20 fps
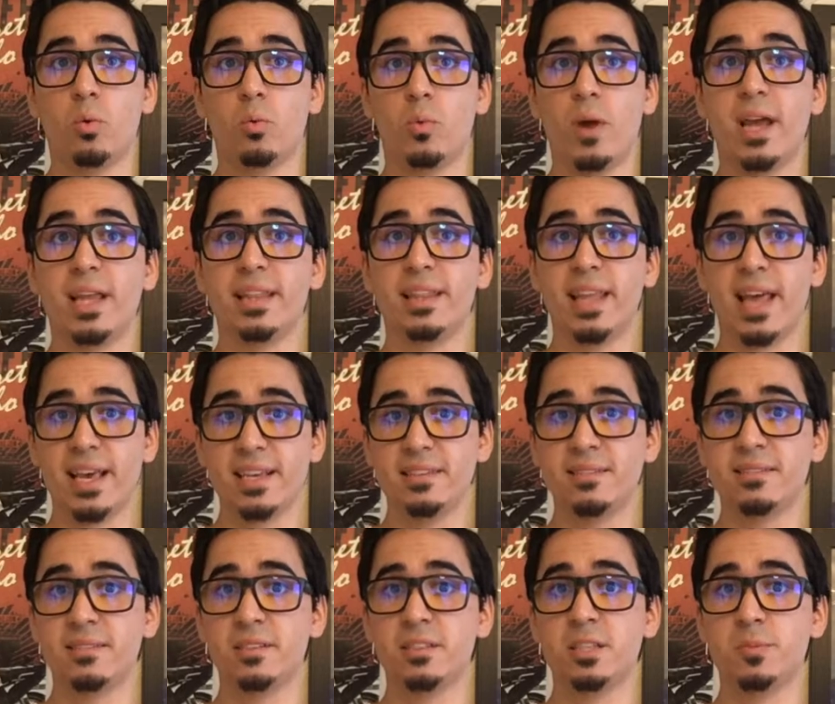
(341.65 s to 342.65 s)
Write
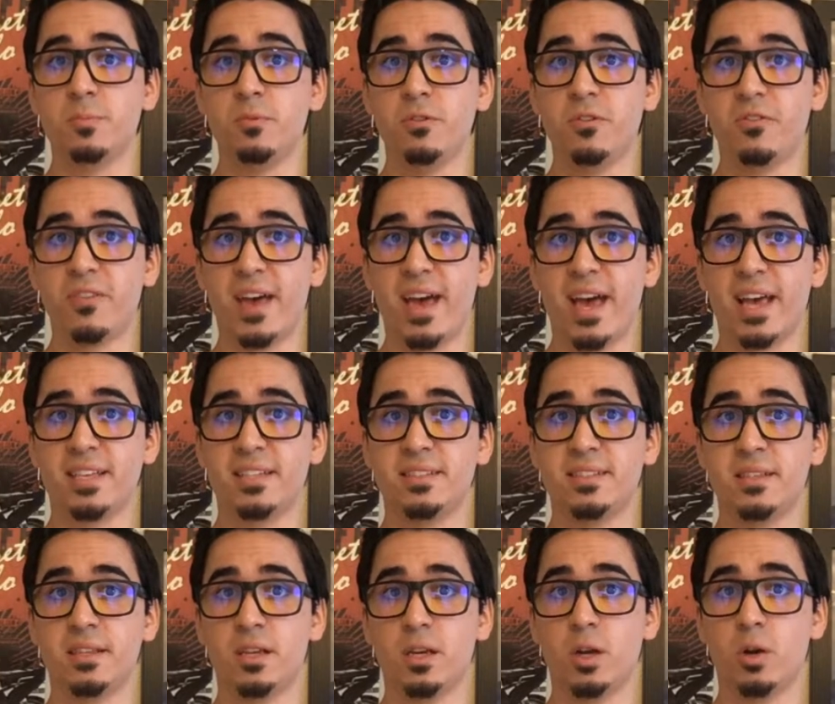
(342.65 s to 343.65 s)
less to move fast,
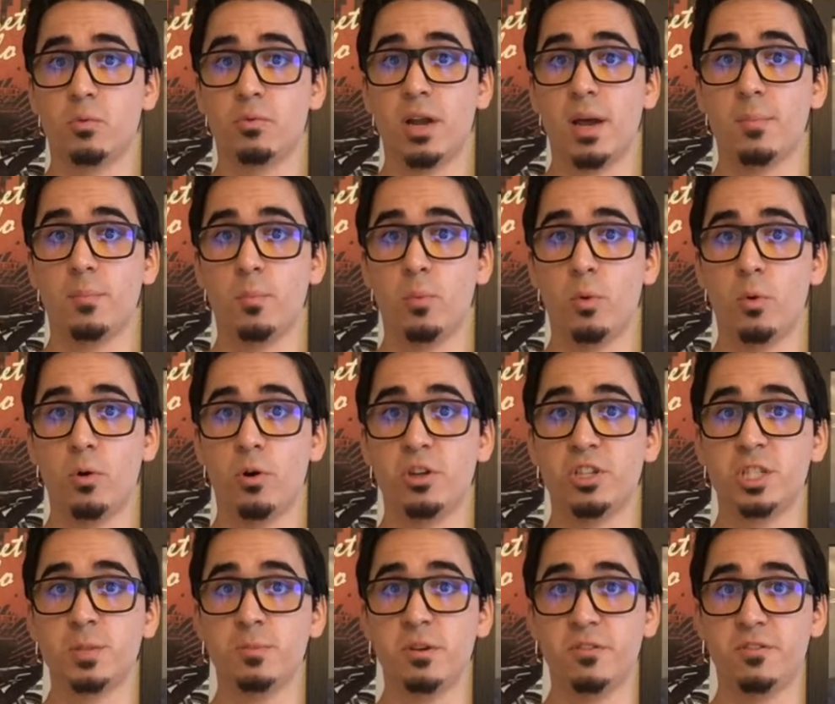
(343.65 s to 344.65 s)
write more
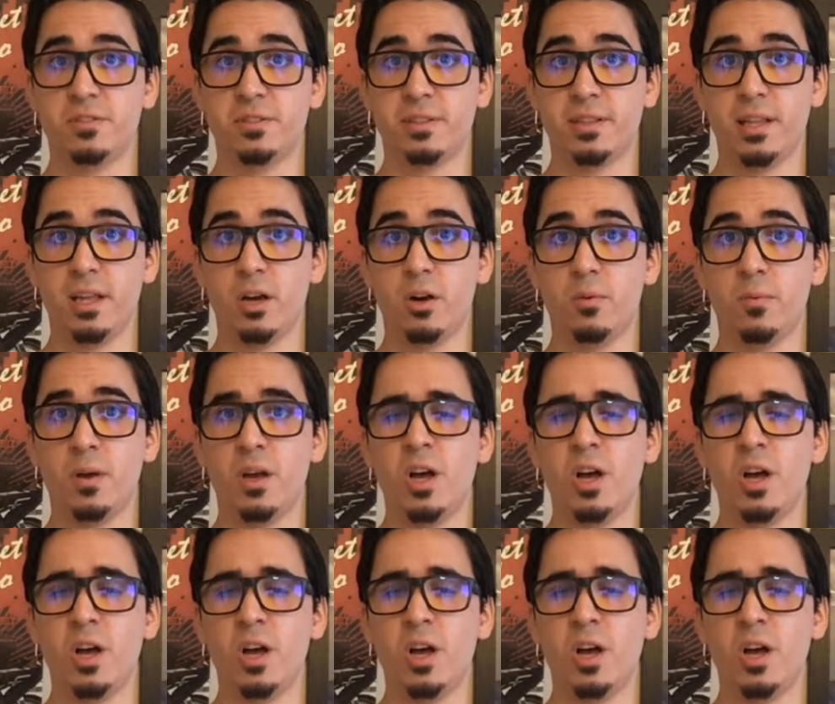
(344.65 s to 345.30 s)
to move slow.